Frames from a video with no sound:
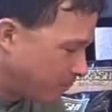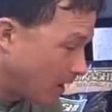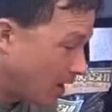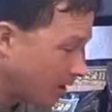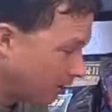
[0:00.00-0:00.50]
to
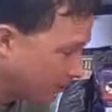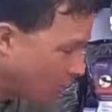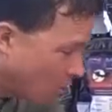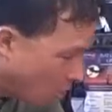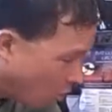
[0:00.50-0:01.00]
buy like
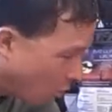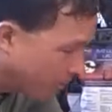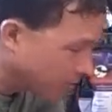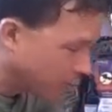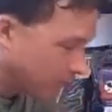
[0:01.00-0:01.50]
a whole
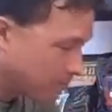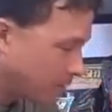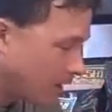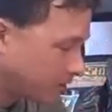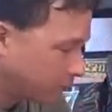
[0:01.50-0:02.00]
bunch of different
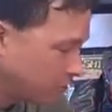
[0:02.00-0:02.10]
boxes,